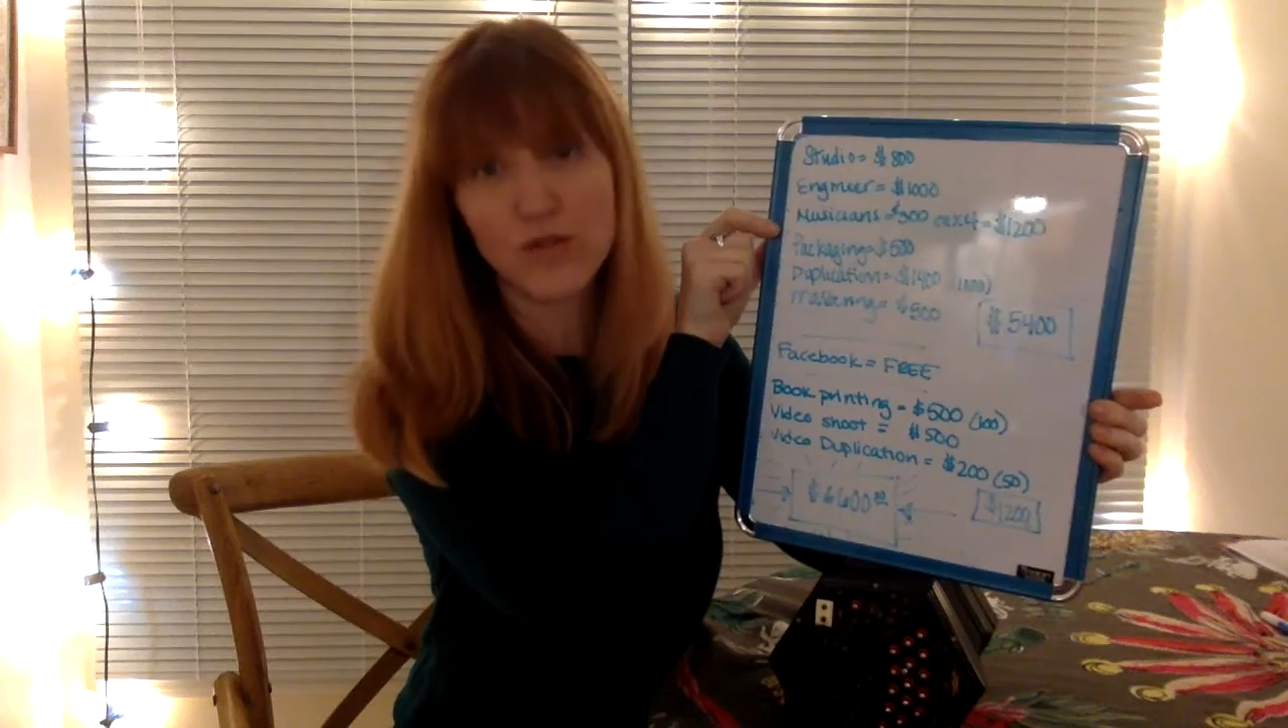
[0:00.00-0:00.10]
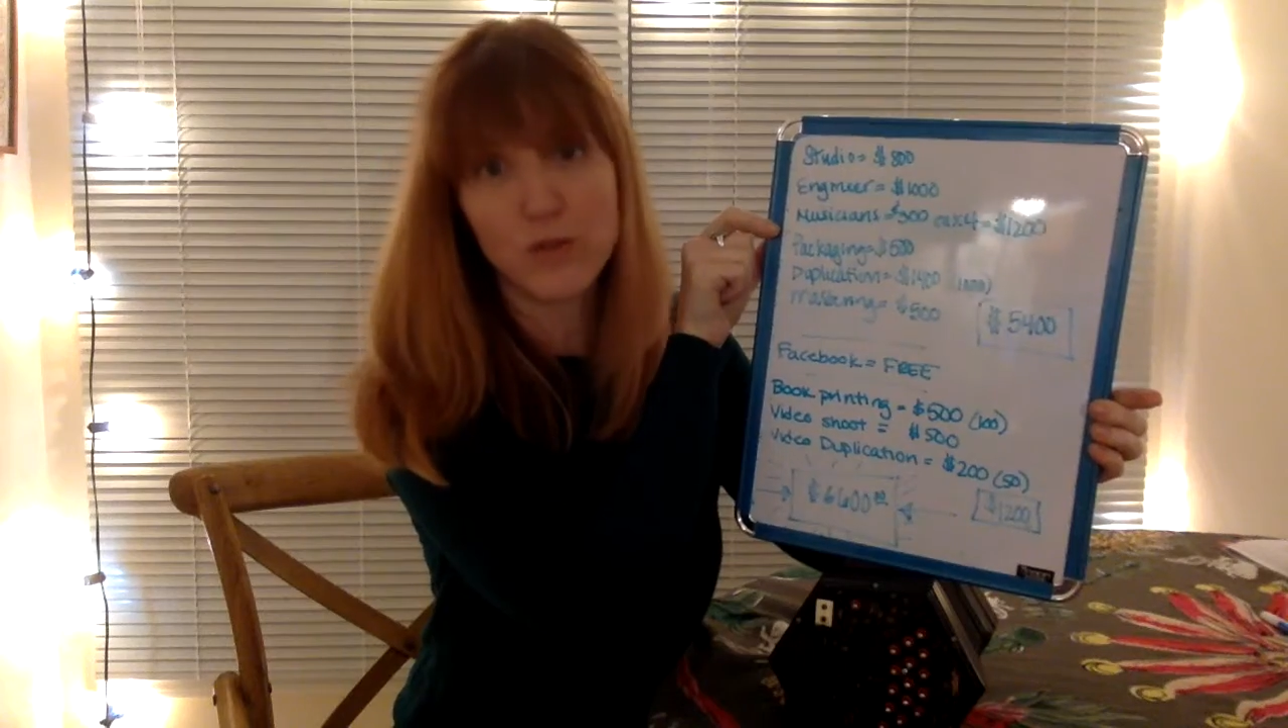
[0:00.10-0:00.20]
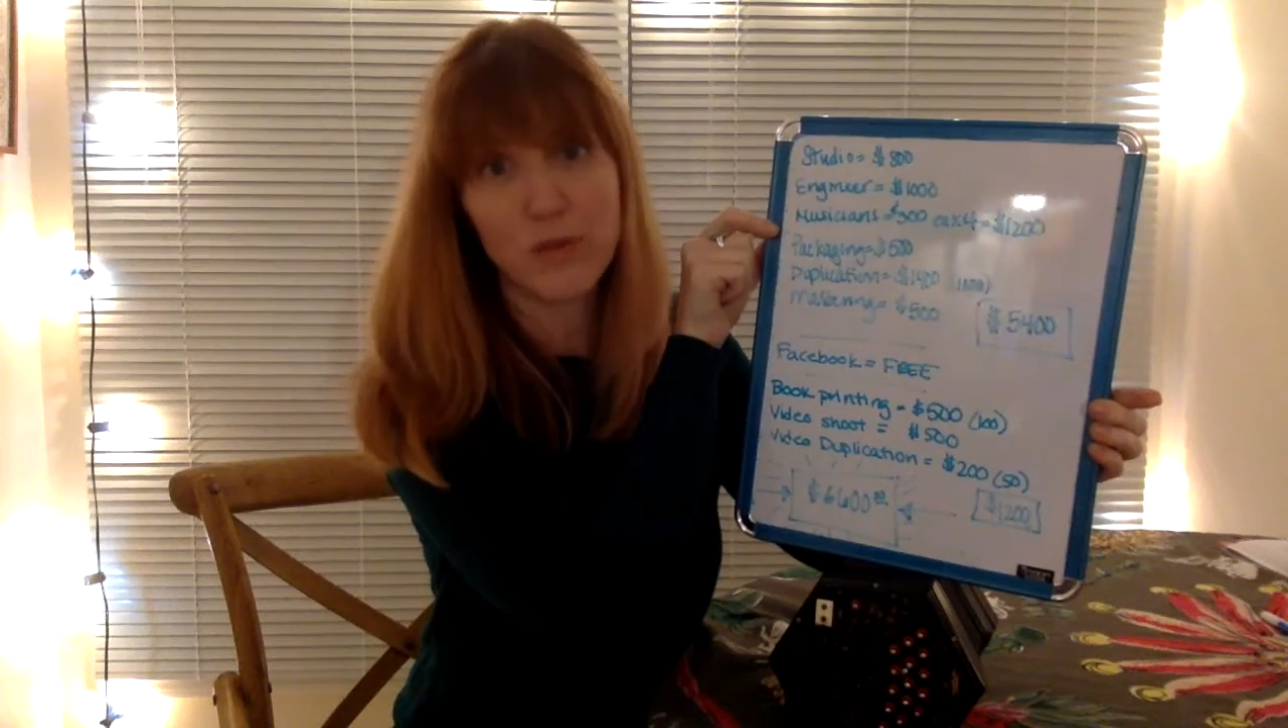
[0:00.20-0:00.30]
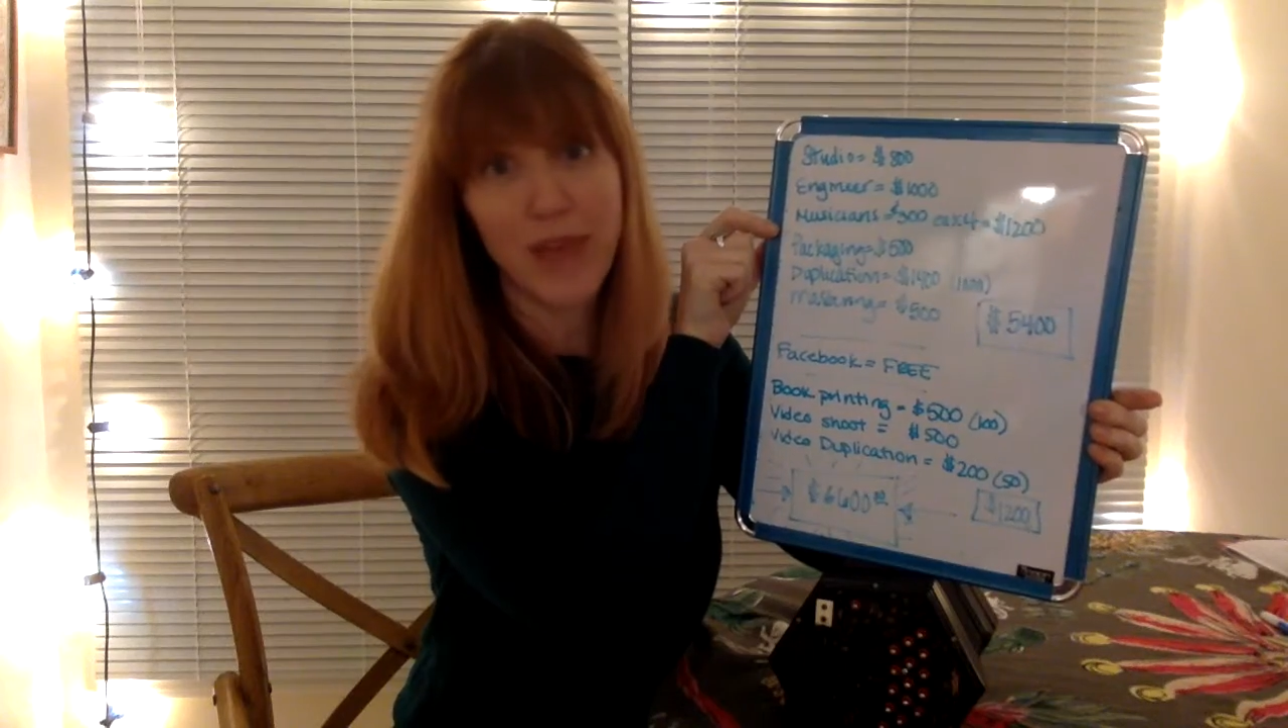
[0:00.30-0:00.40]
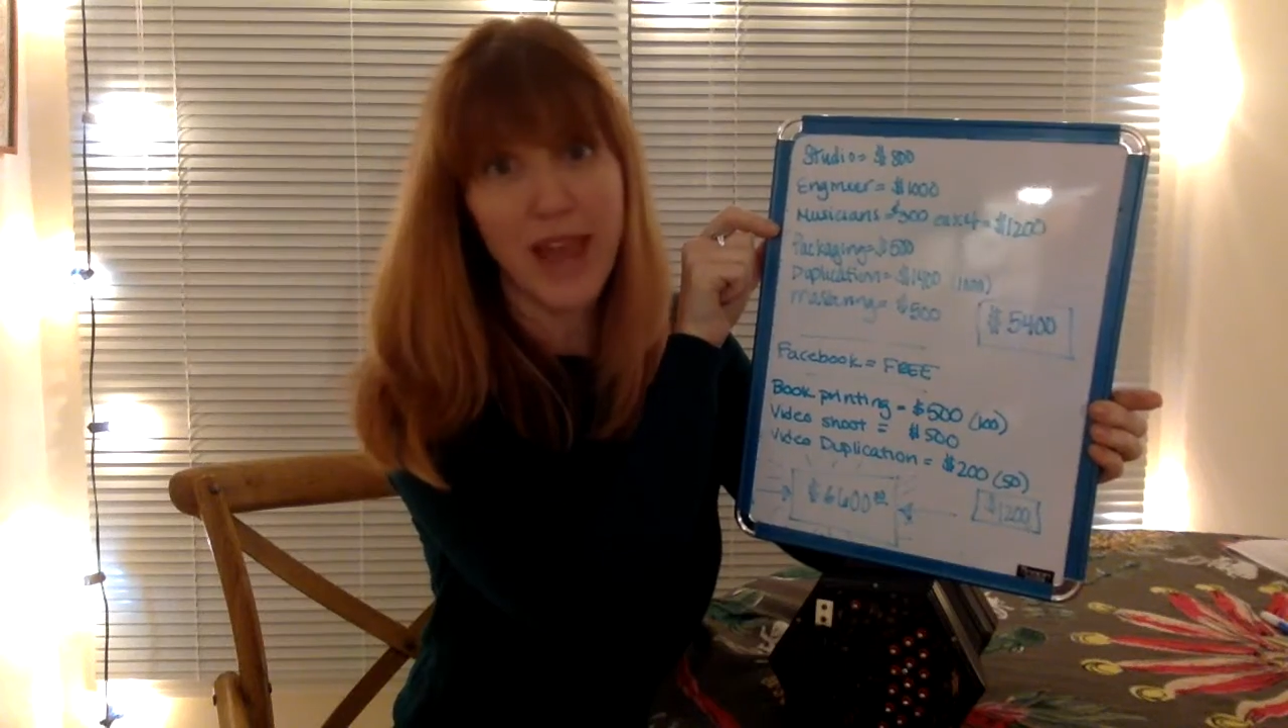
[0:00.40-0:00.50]
to
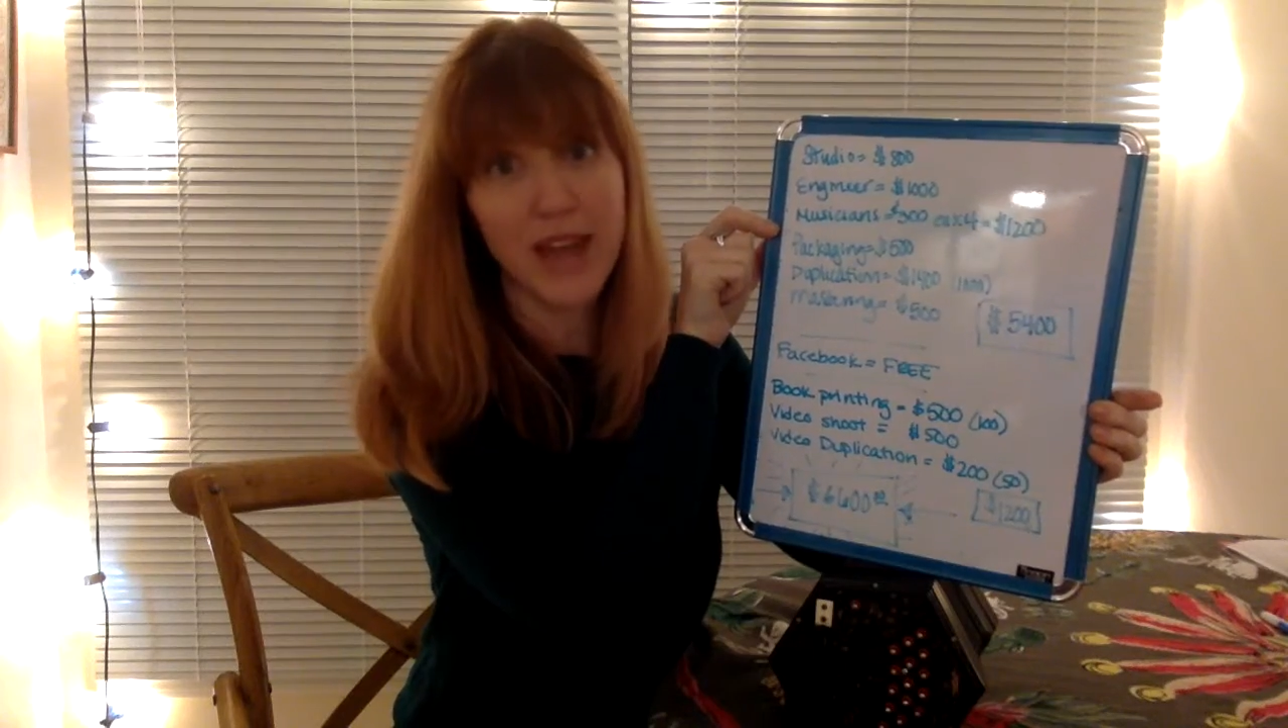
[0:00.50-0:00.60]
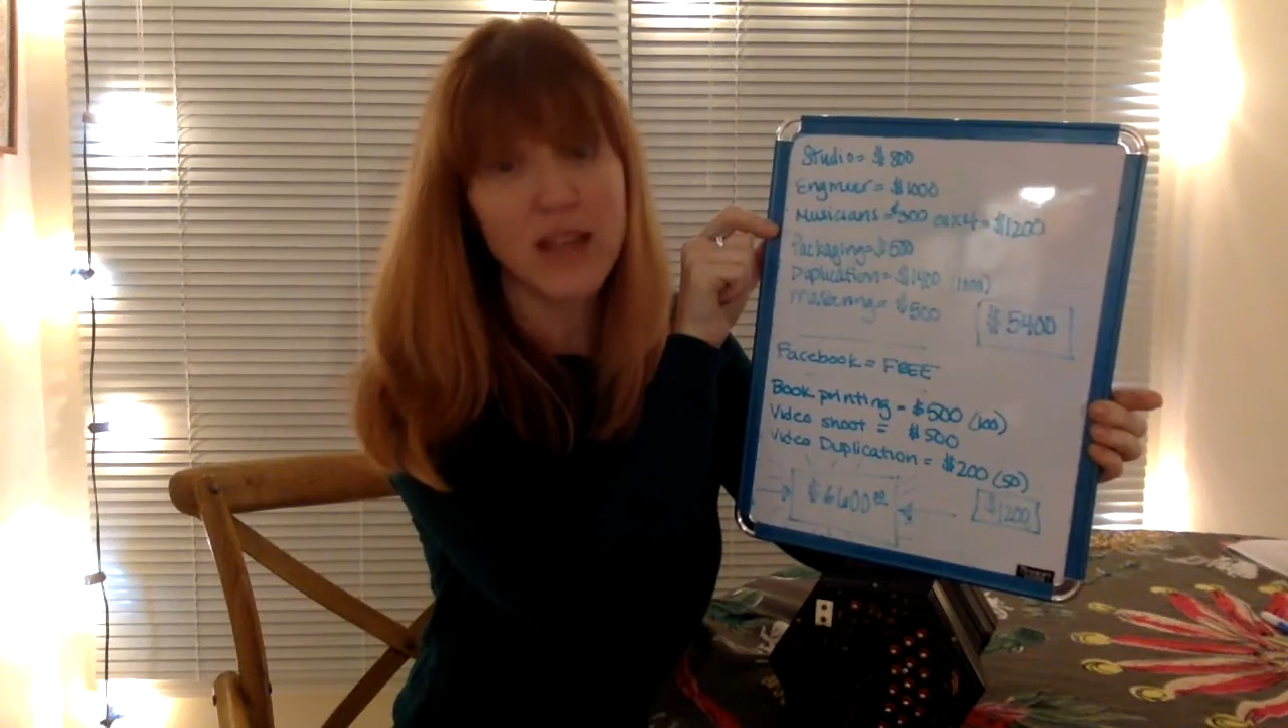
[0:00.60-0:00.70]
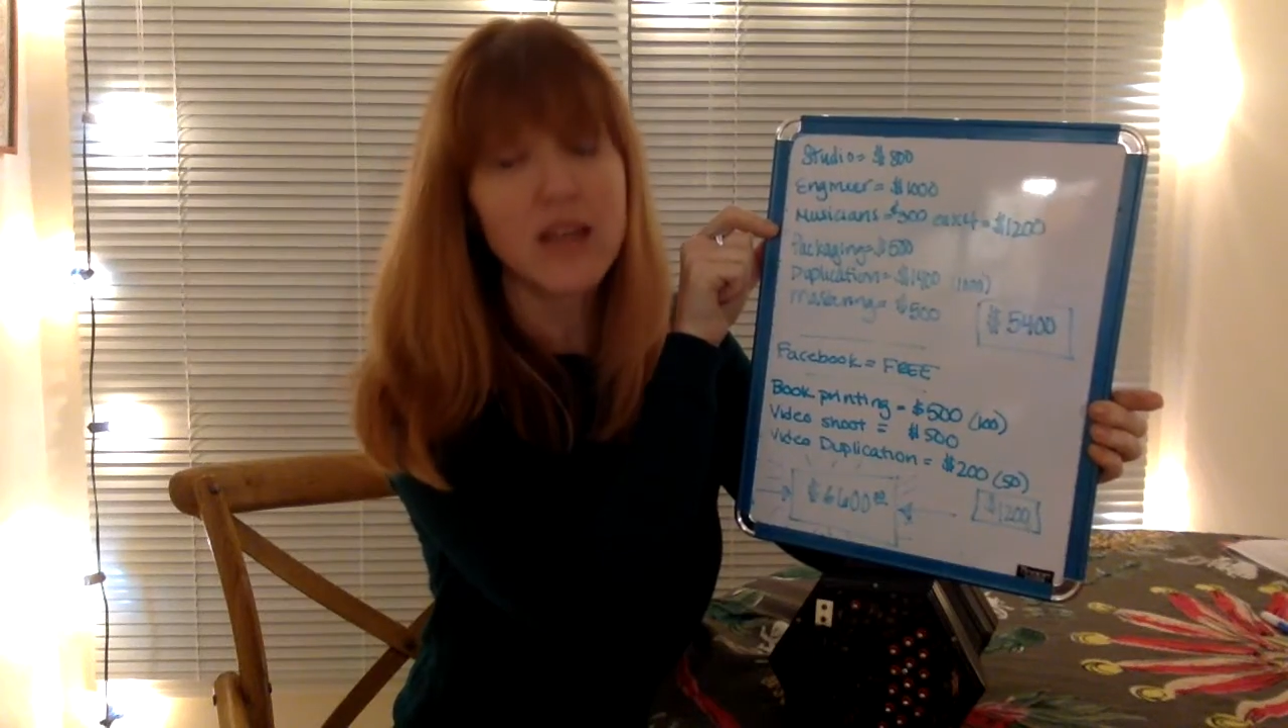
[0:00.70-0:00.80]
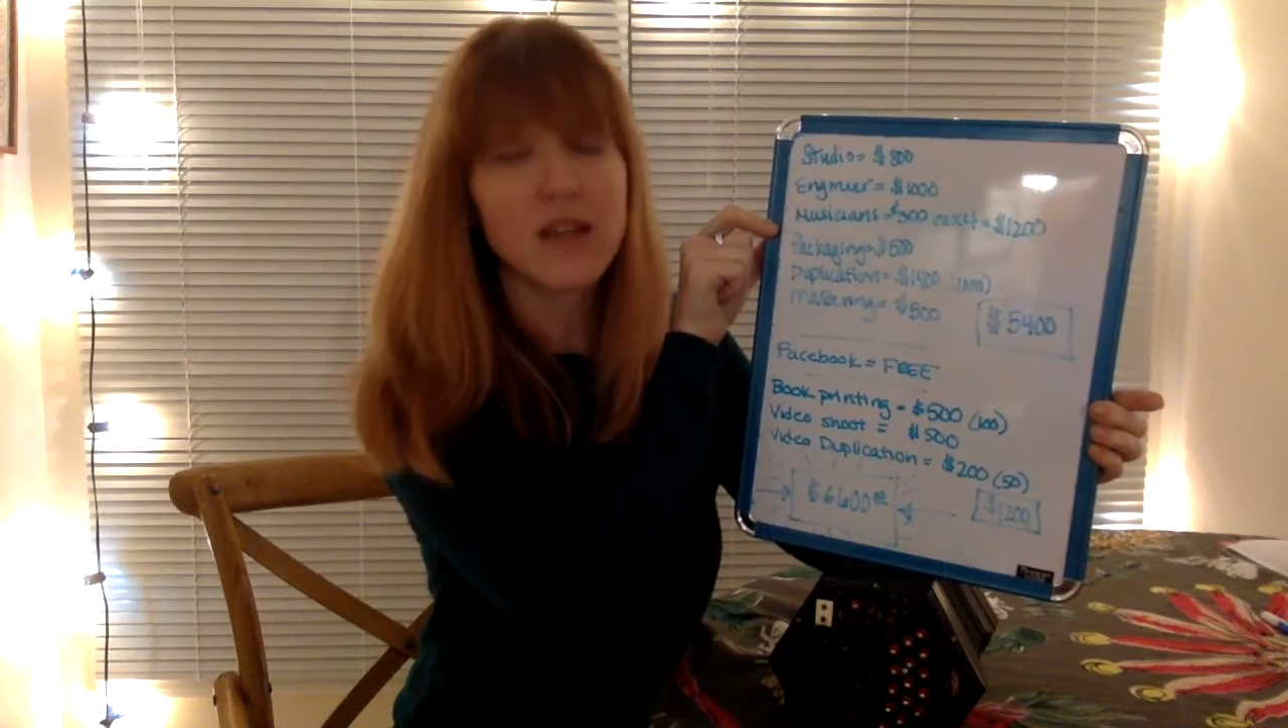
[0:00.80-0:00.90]
be paid